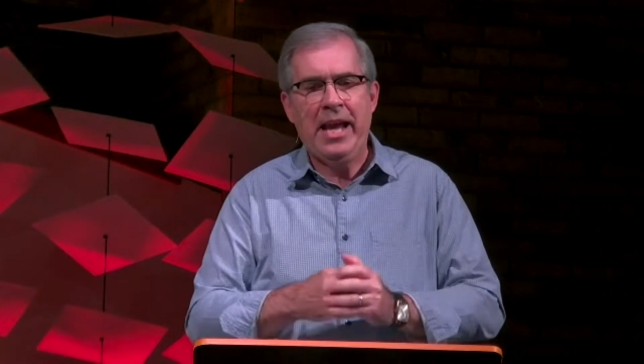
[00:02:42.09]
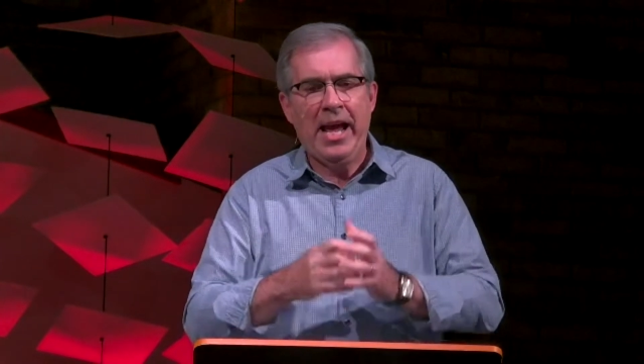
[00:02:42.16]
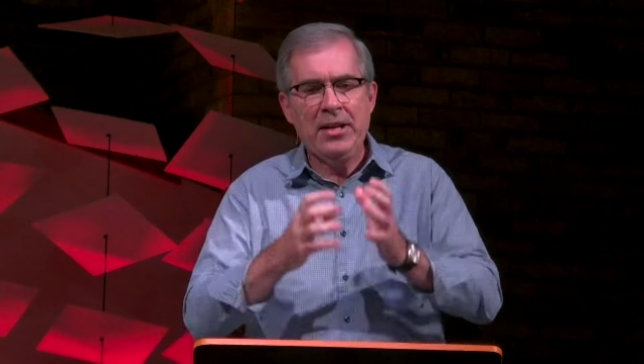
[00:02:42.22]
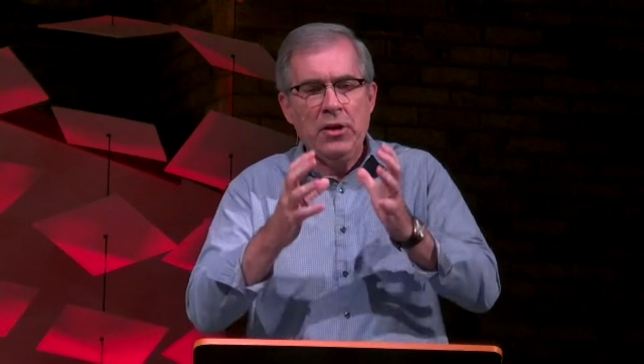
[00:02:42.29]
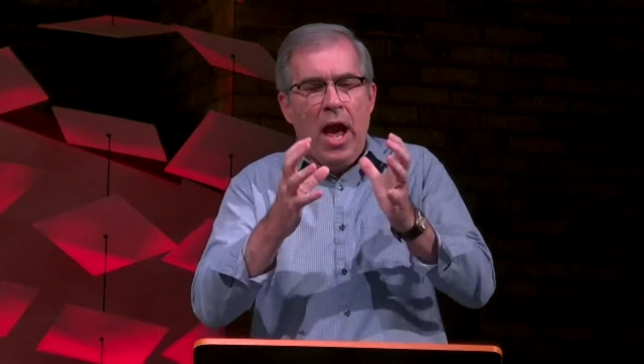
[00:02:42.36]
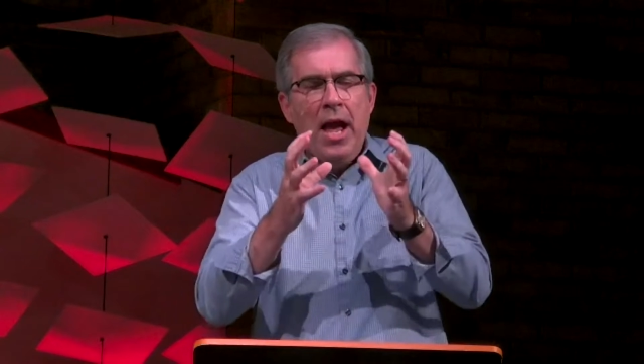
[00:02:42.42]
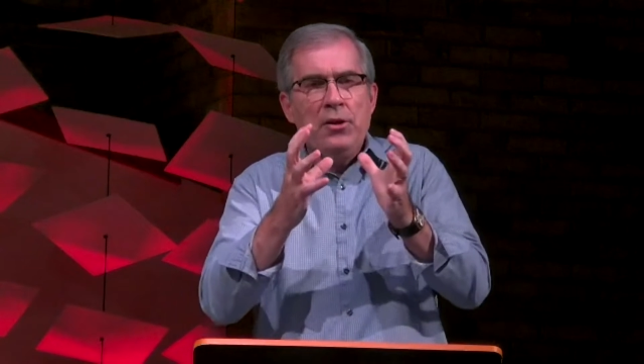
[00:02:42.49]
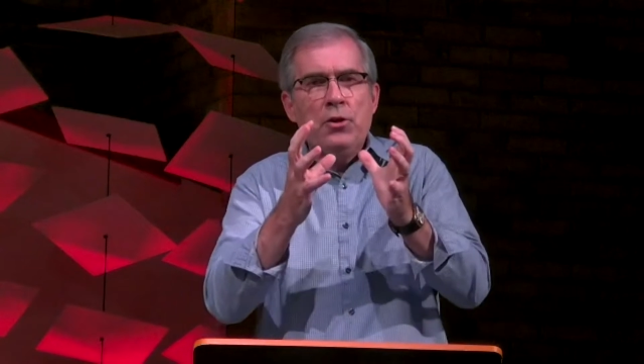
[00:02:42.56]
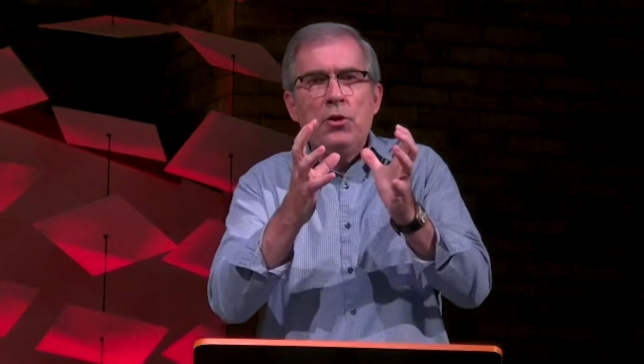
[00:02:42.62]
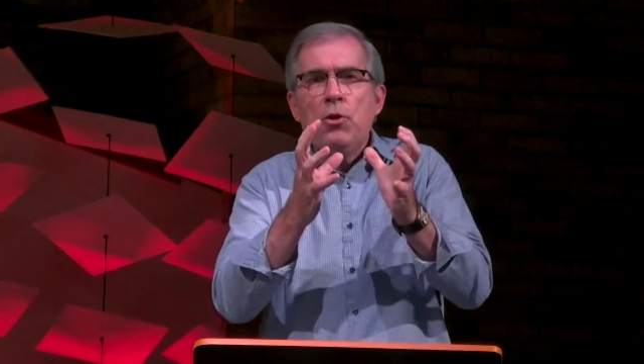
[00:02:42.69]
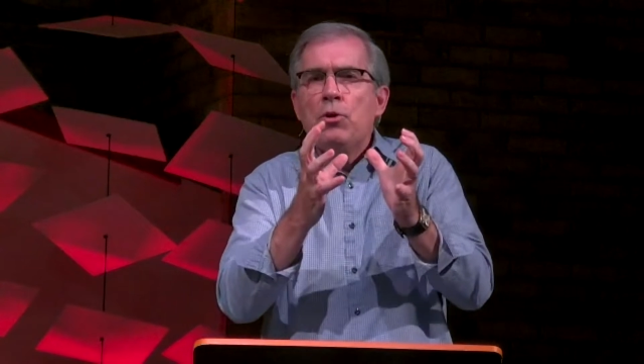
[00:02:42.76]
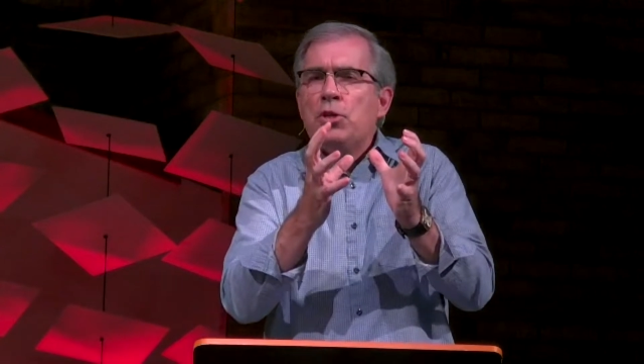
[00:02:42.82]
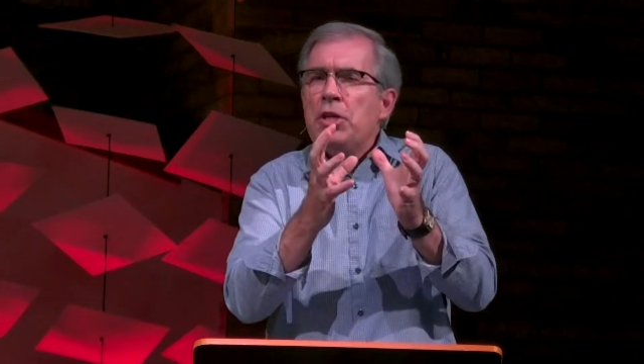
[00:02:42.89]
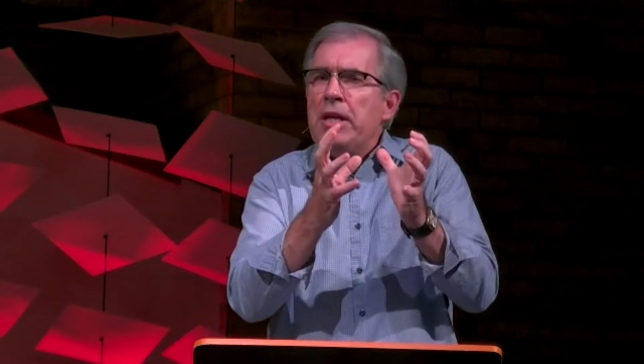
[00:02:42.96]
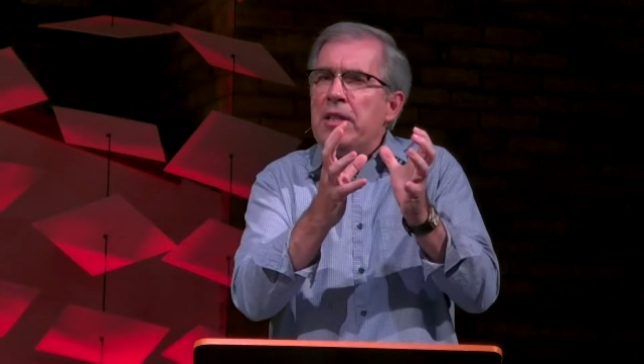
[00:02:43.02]
And
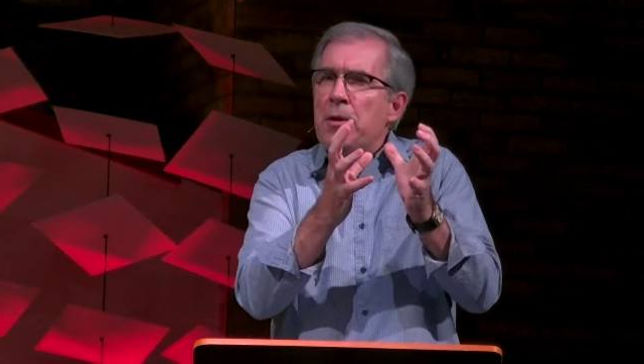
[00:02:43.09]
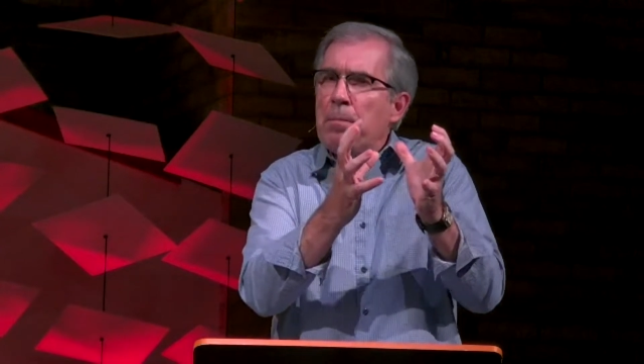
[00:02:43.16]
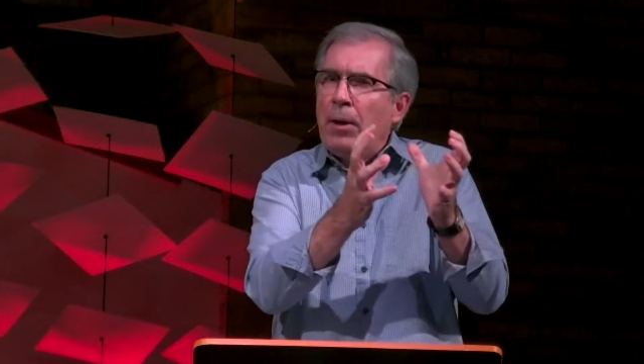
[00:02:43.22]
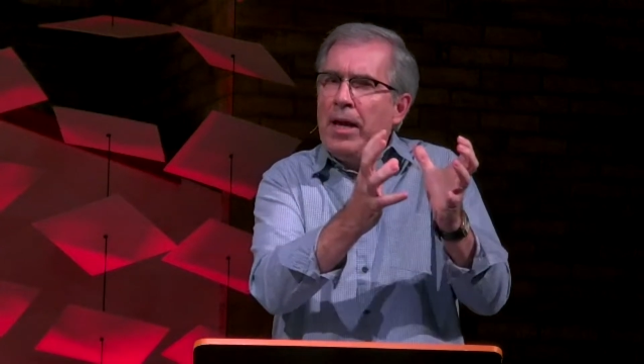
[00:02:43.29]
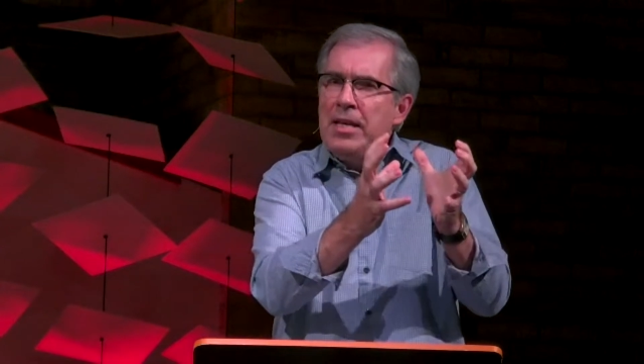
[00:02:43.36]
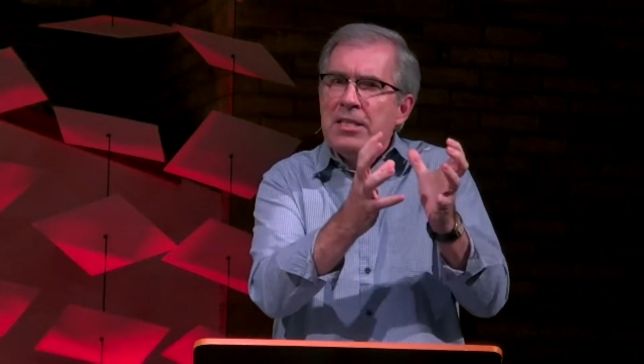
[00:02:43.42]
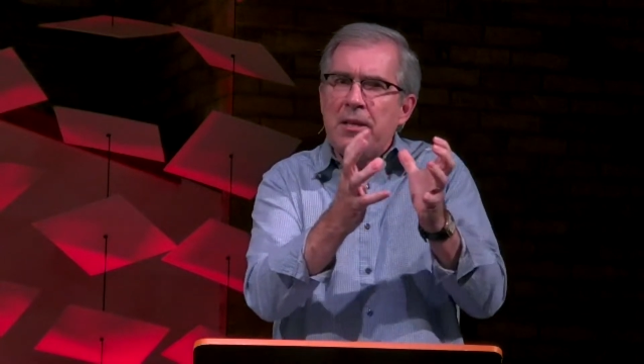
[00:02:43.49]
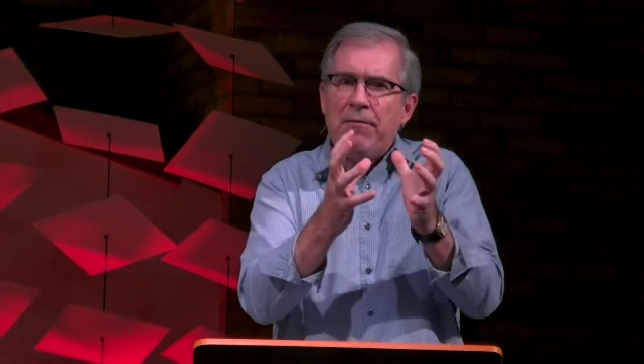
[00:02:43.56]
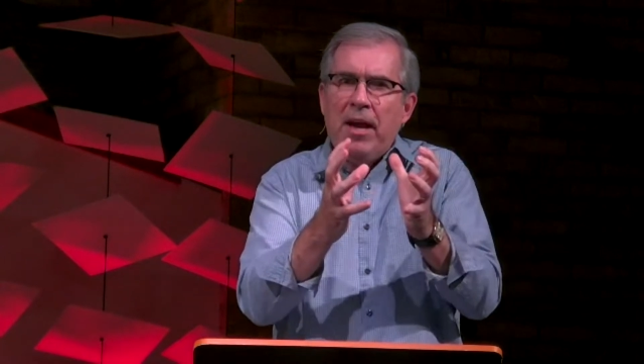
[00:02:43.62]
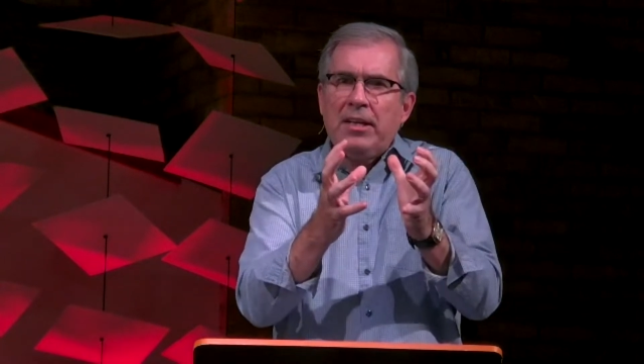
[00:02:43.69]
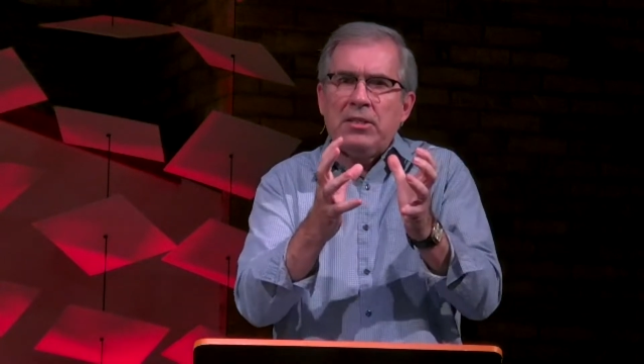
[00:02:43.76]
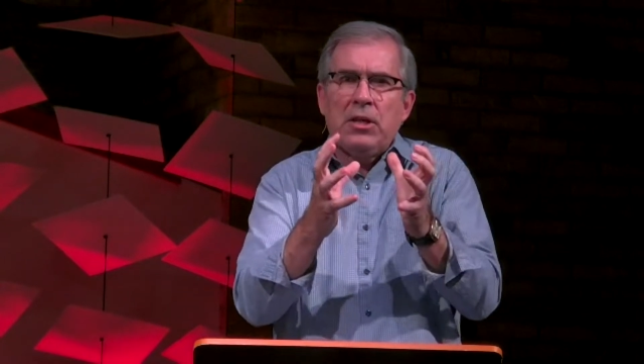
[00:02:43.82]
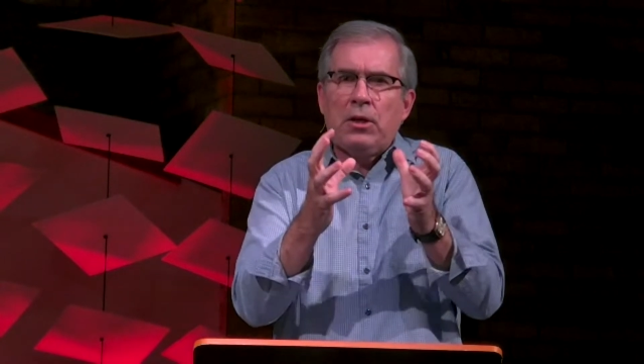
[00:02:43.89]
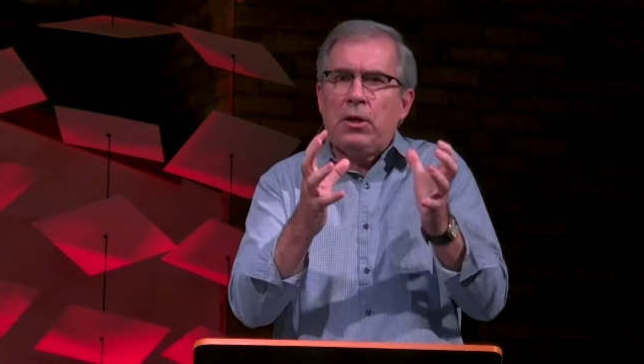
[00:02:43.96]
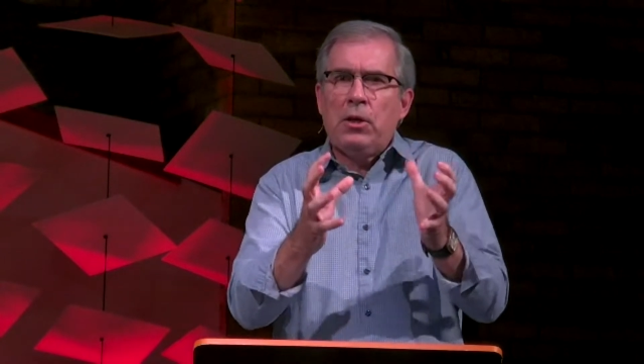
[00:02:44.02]
usually the place of
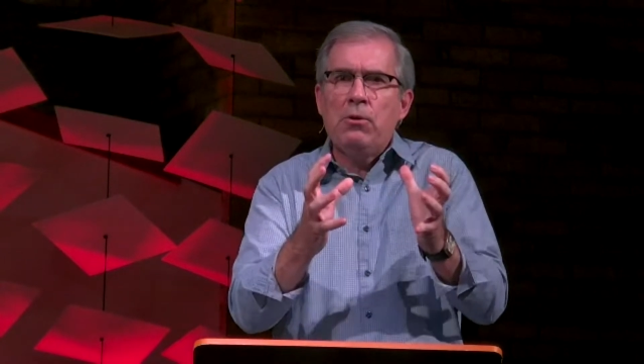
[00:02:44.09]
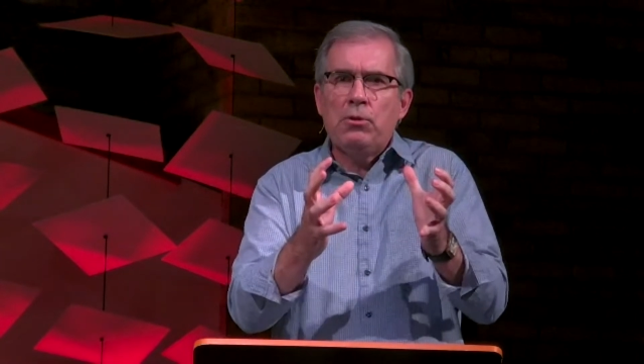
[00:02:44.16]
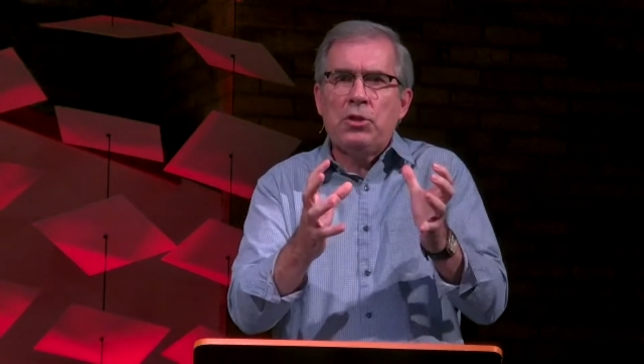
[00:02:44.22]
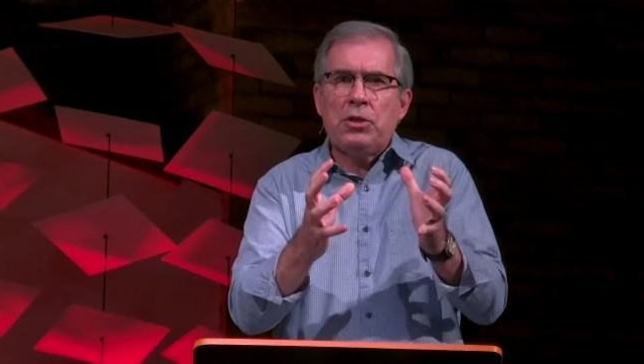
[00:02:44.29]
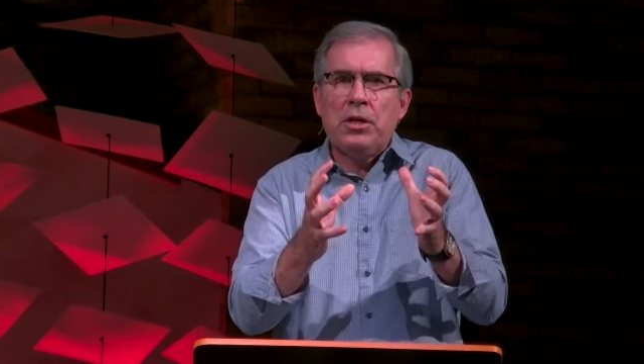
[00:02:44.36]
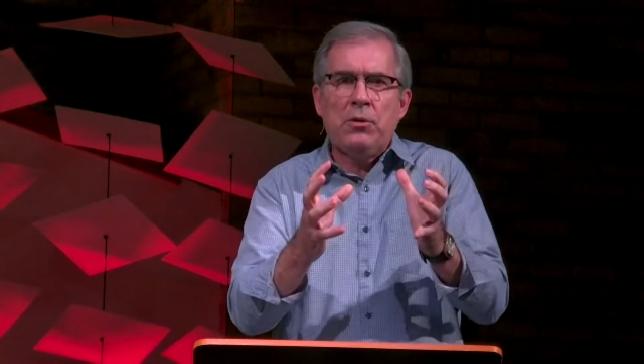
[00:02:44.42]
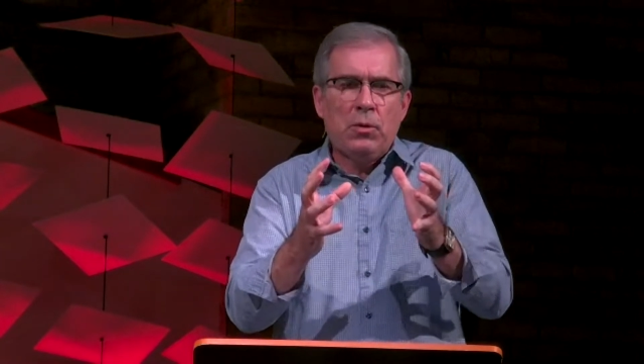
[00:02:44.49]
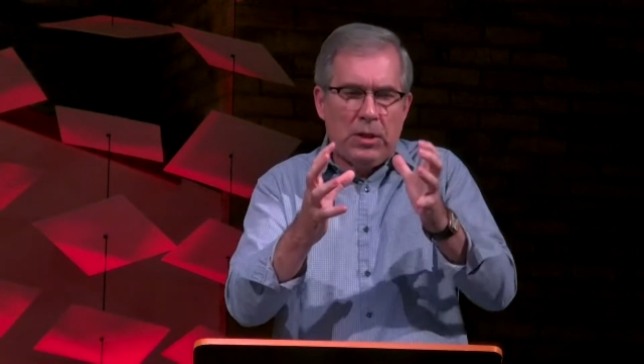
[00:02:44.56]
execution